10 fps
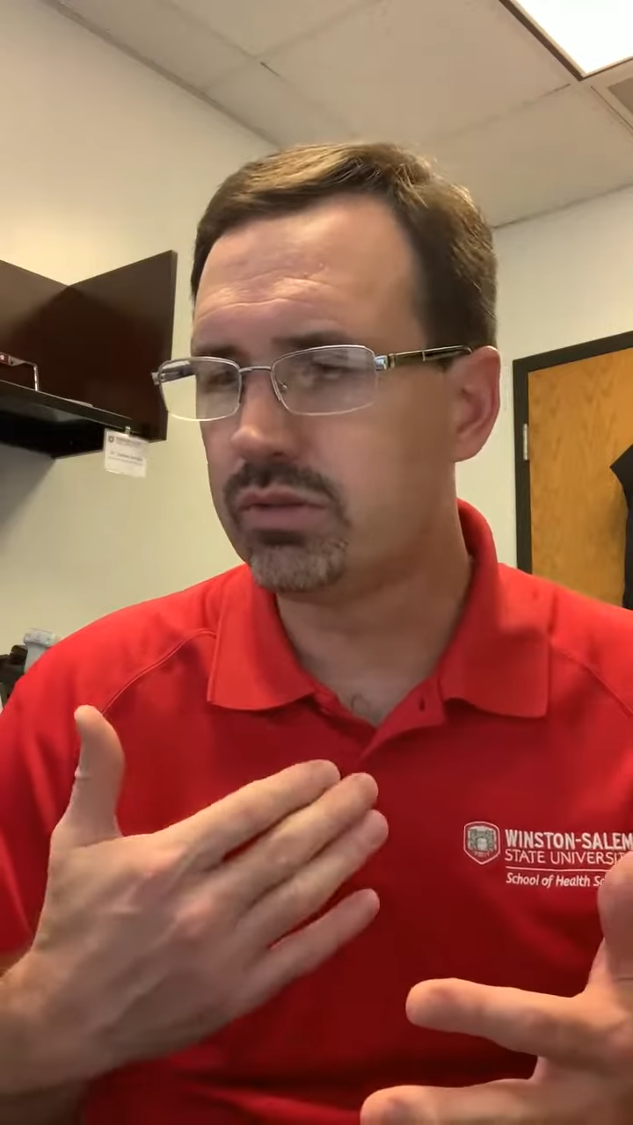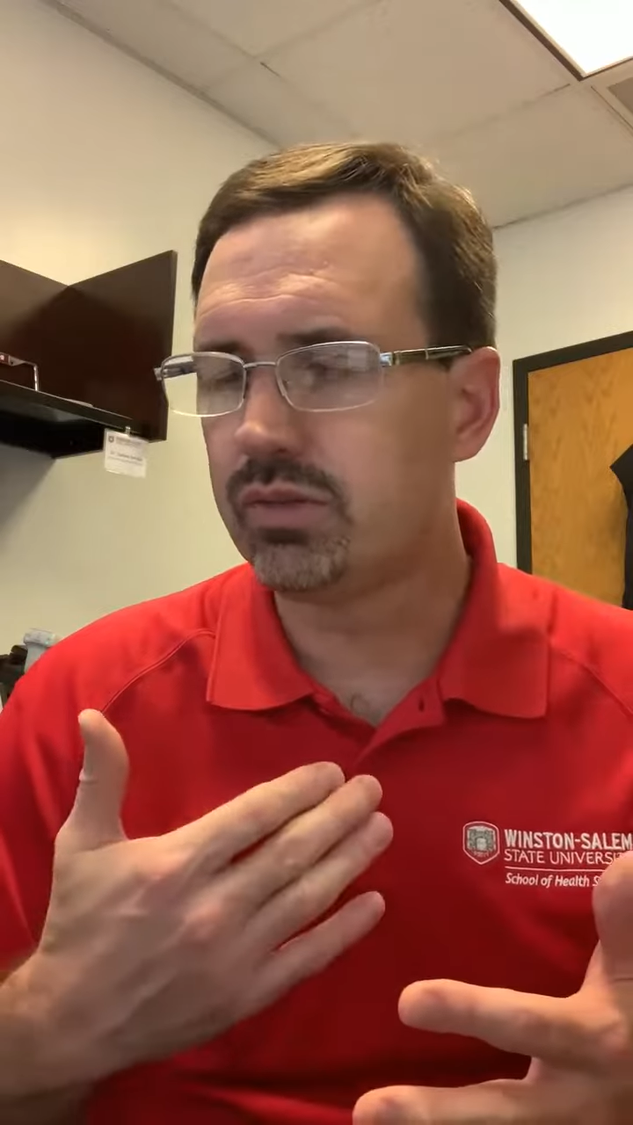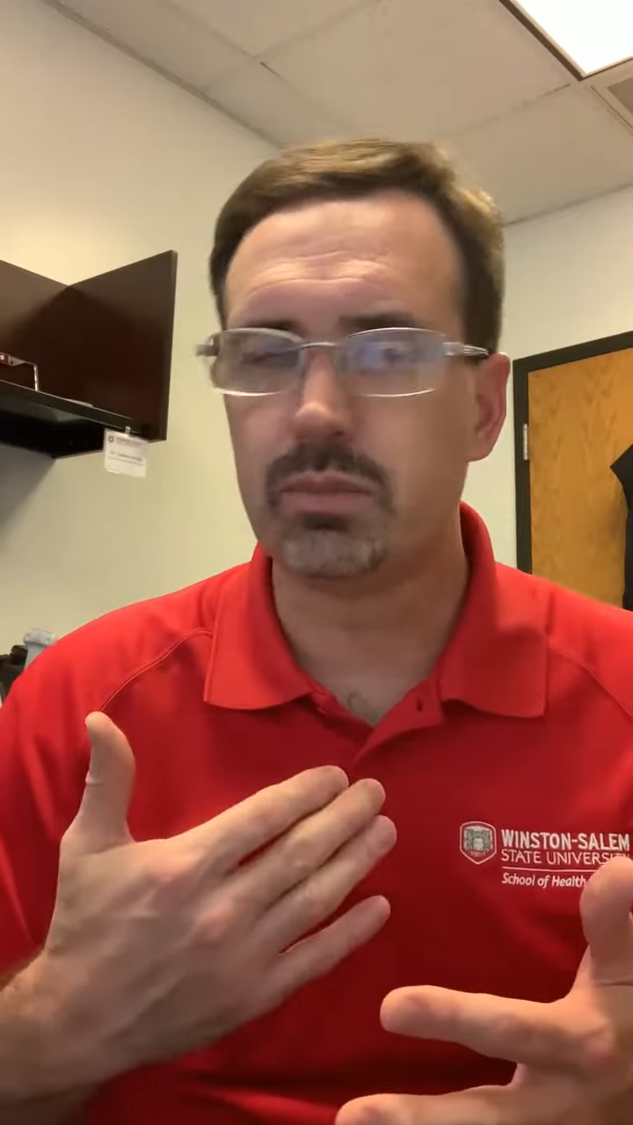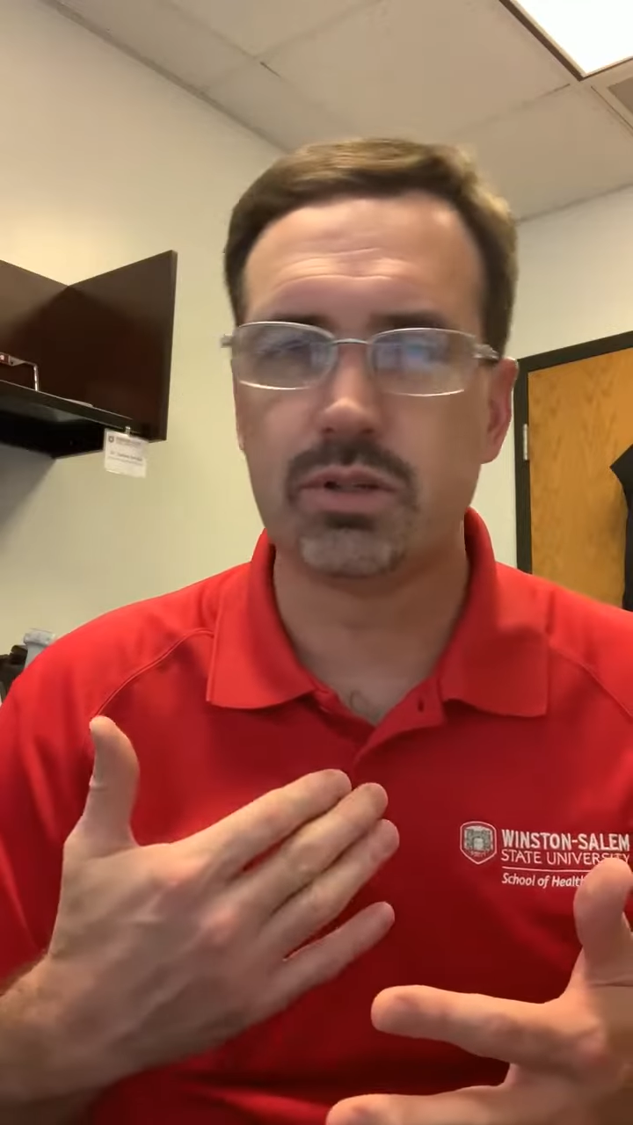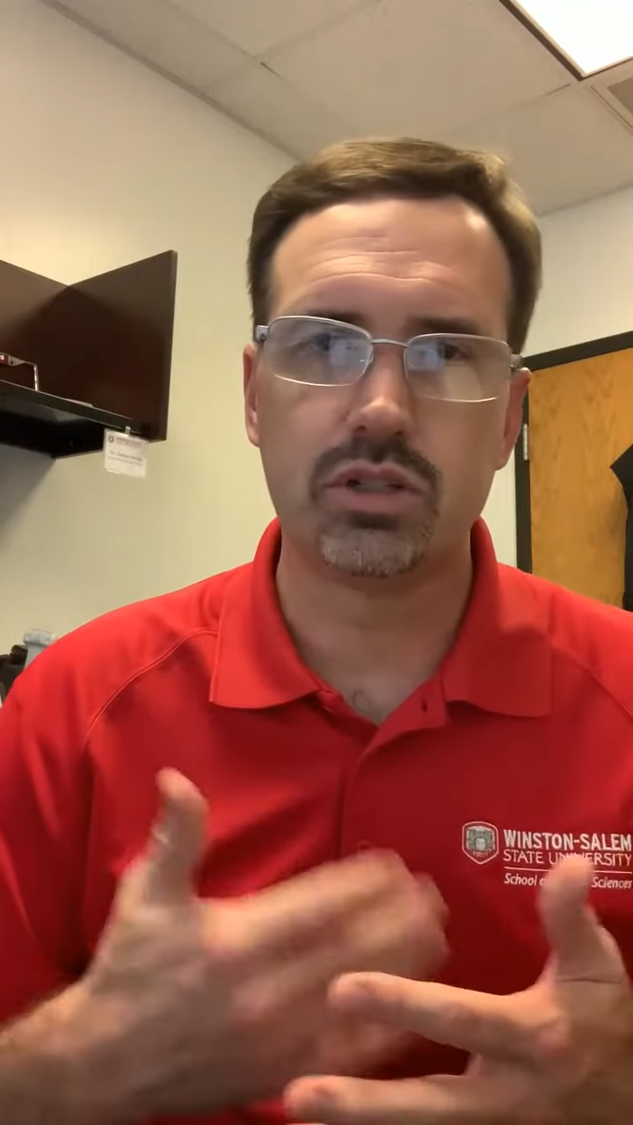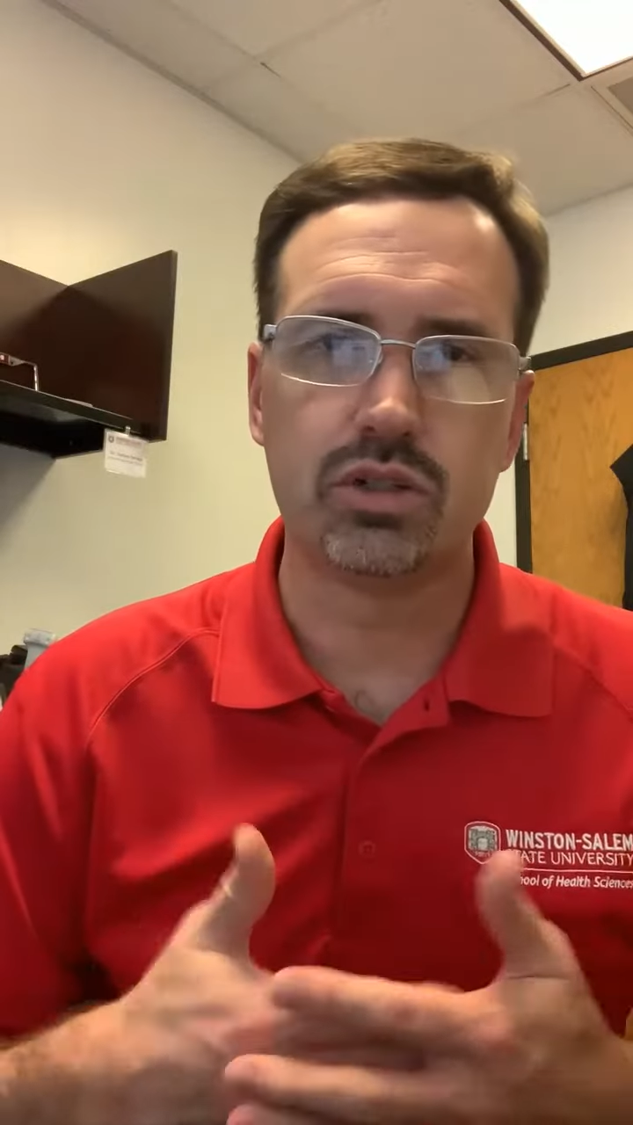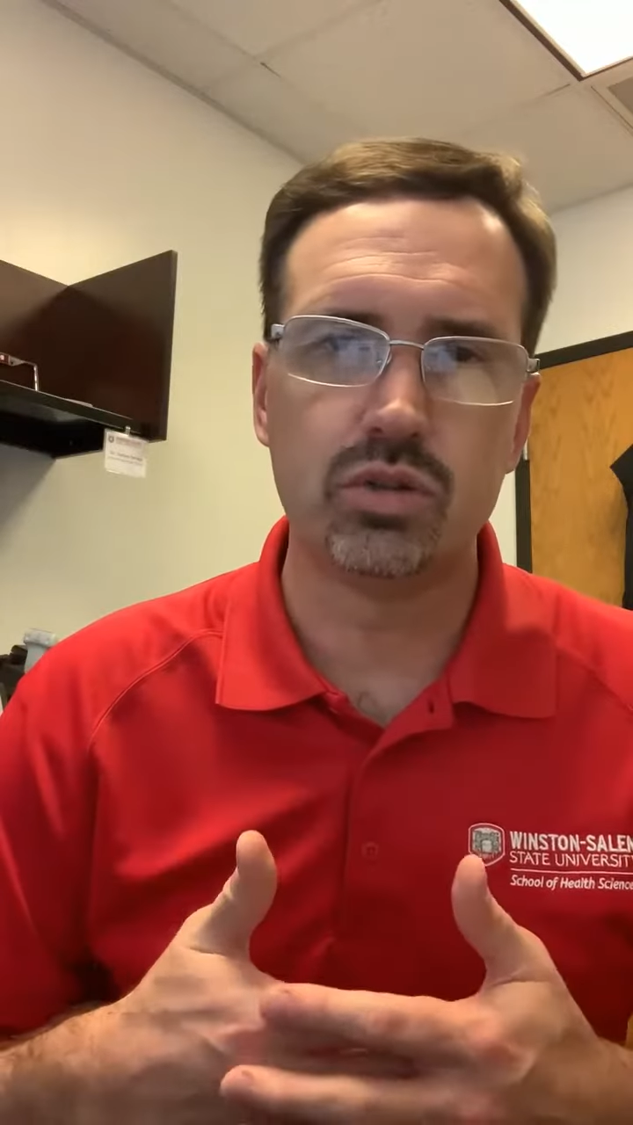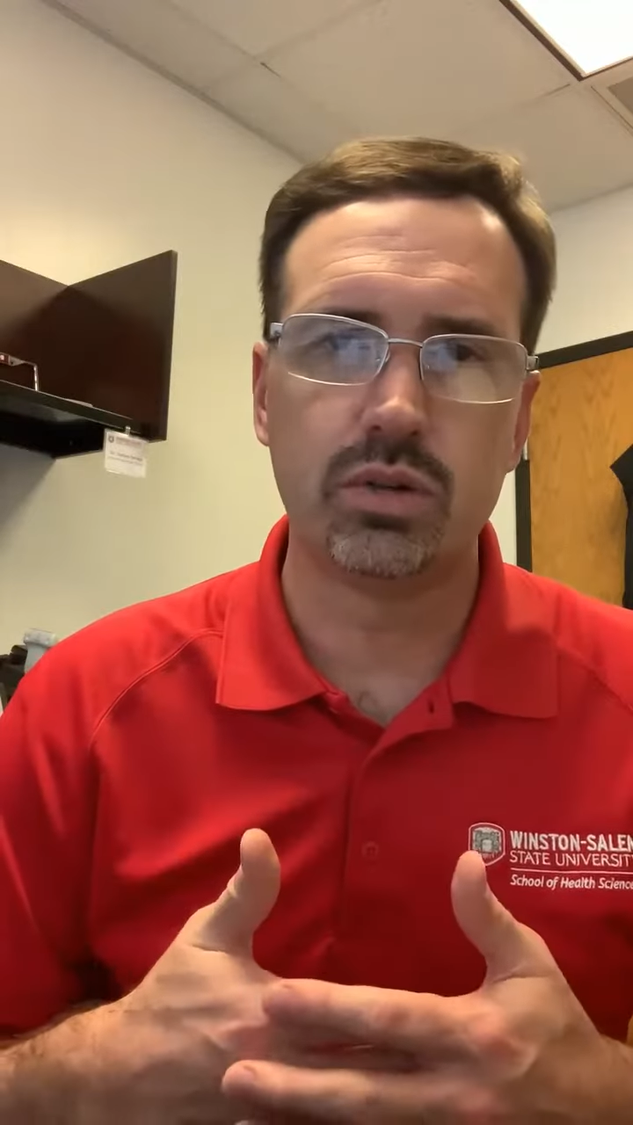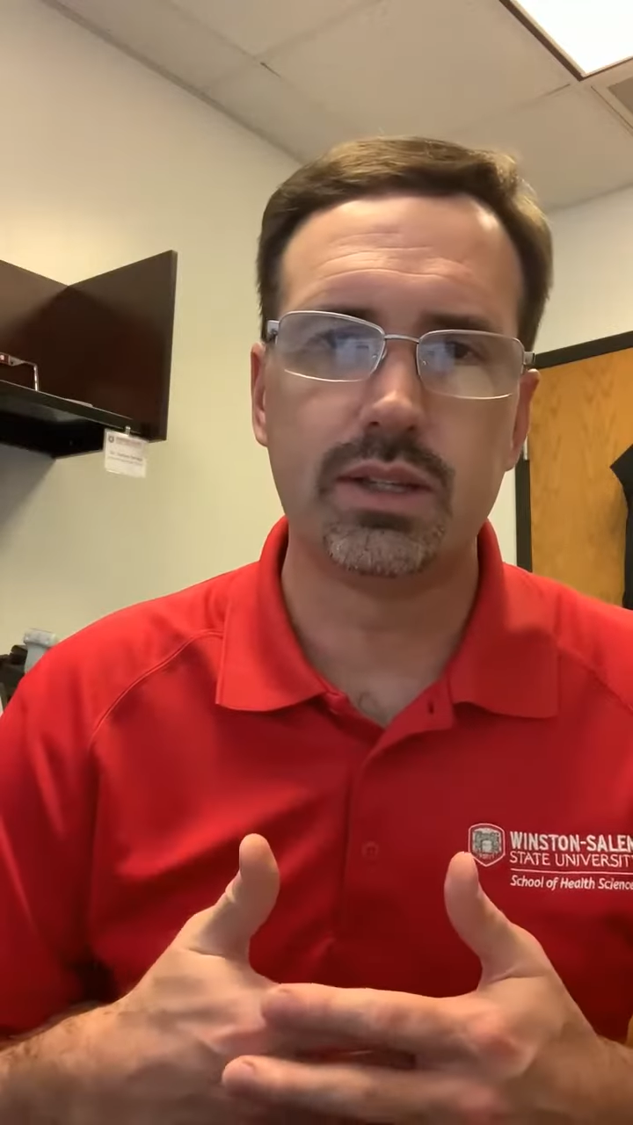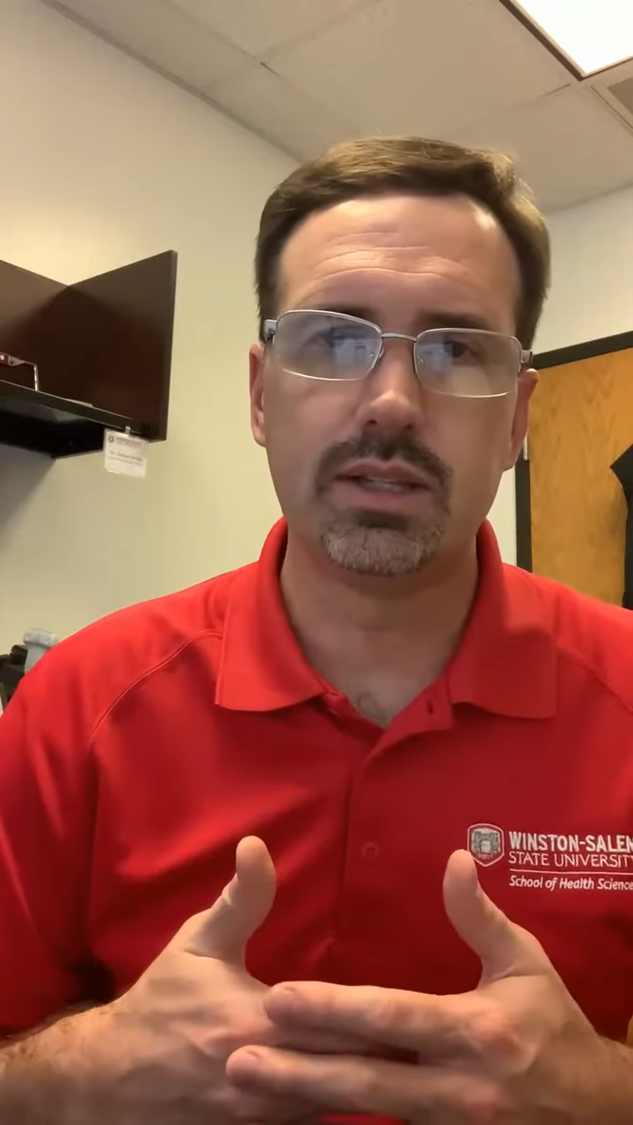very much
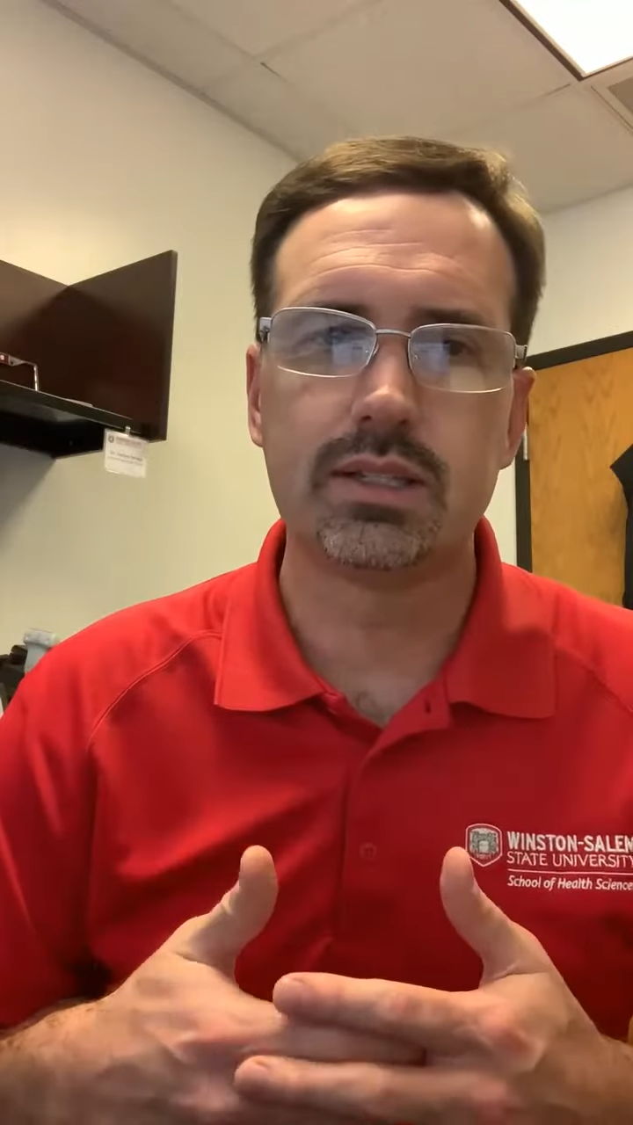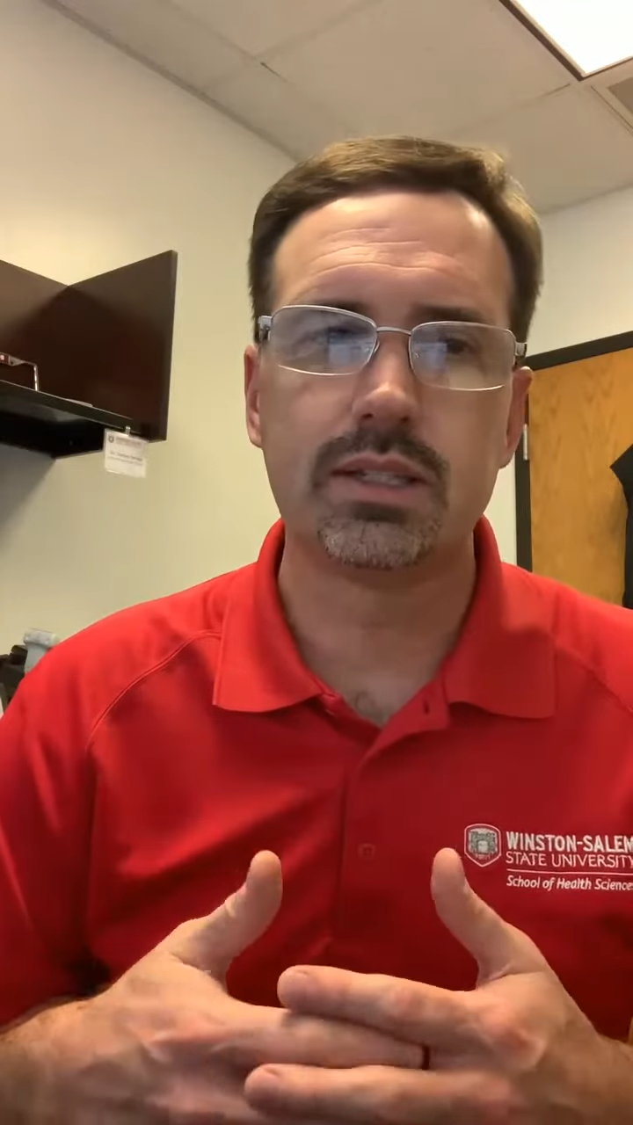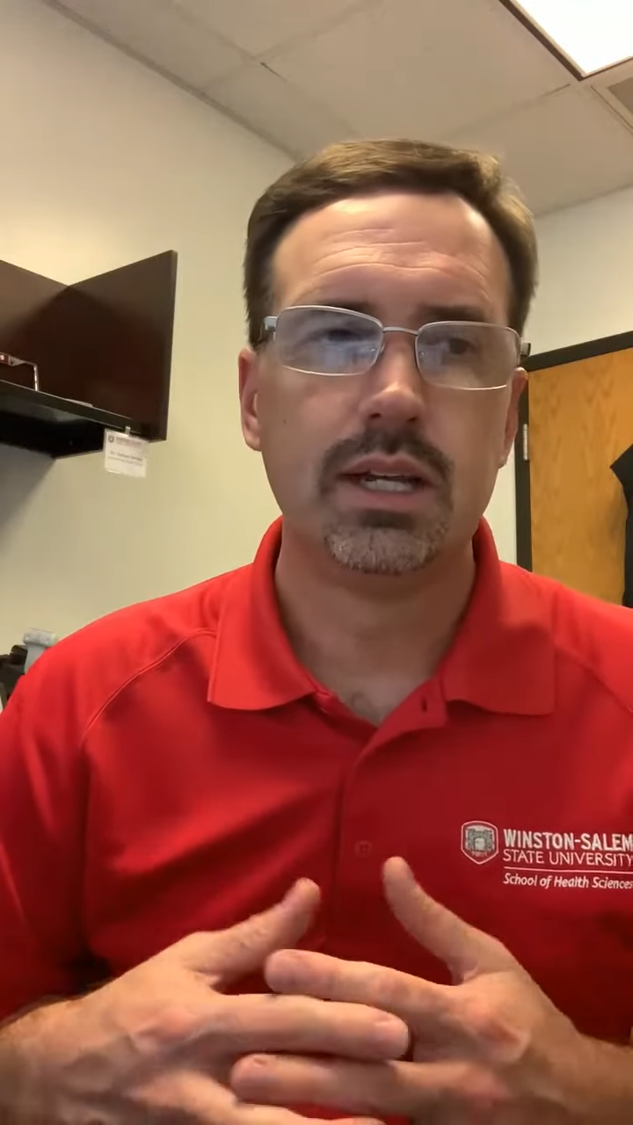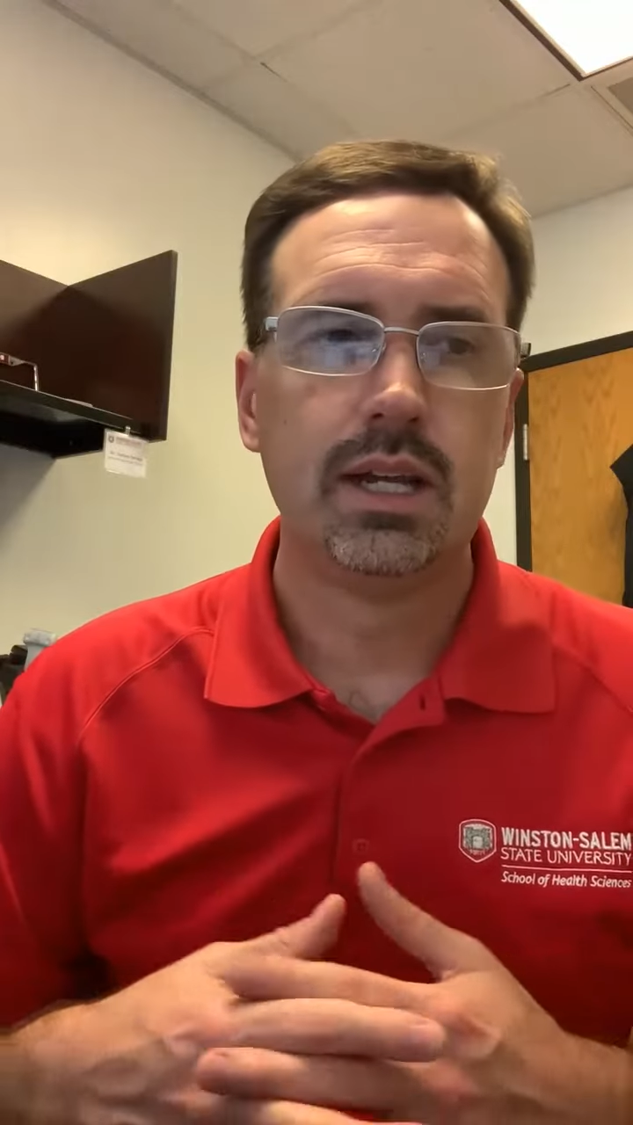enjoyed this.